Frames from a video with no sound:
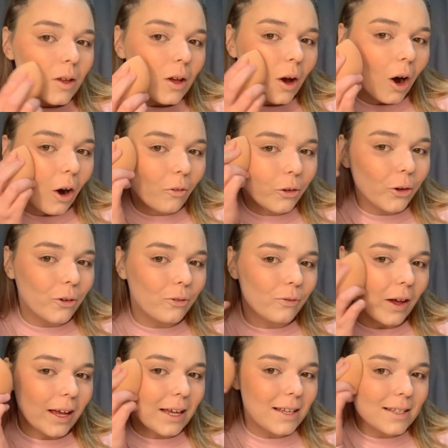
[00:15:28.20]
off your
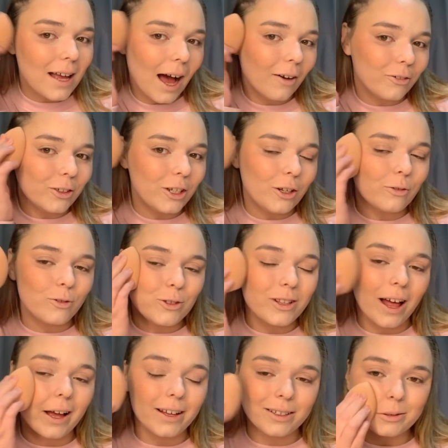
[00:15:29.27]
face after you've
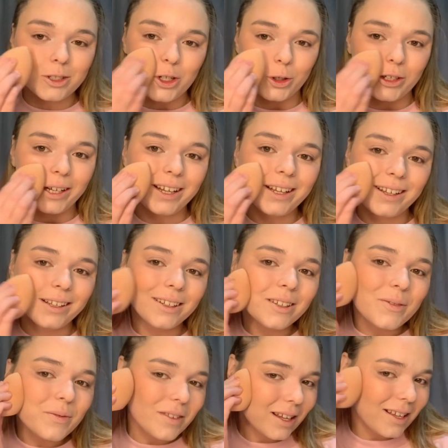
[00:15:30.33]
like done it.
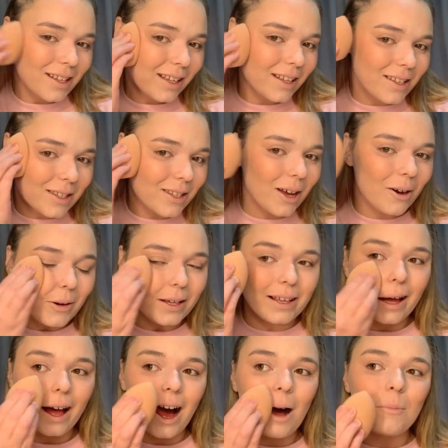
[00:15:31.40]
So
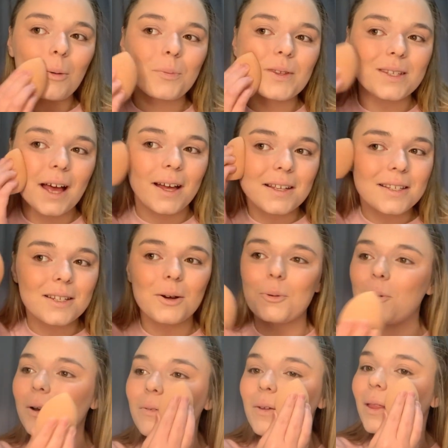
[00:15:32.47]
yeah, I'm obsessed
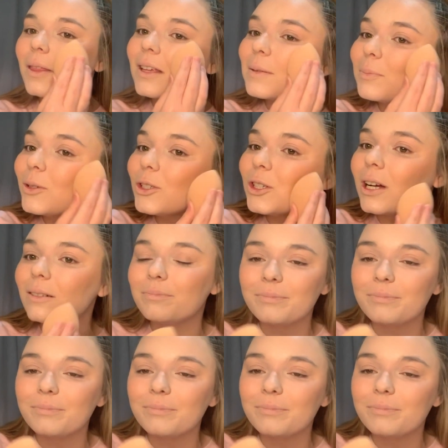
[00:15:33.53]
with this blusher.